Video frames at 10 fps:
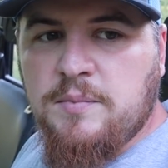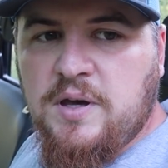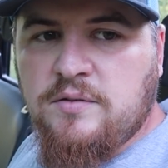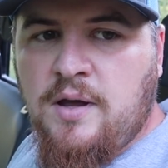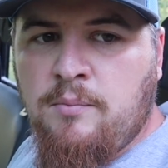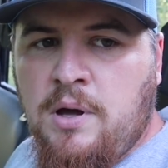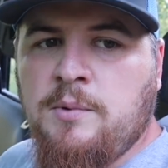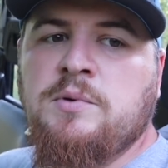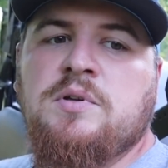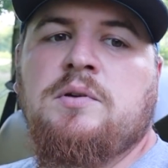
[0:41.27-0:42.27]
because that
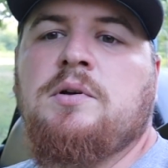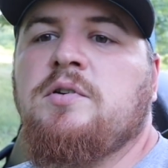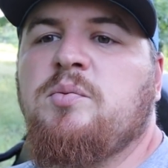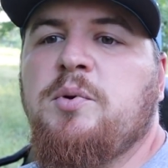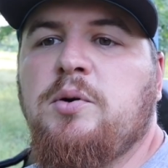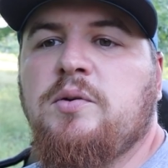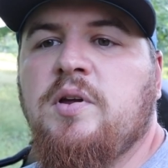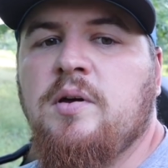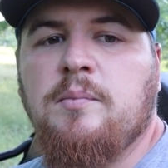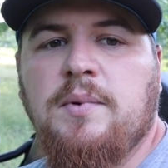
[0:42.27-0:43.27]
mama was a little
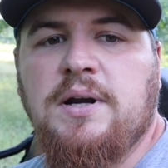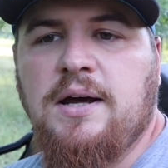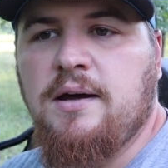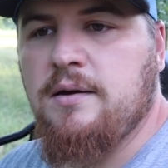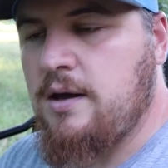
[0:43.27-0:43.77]
spooked. But uh,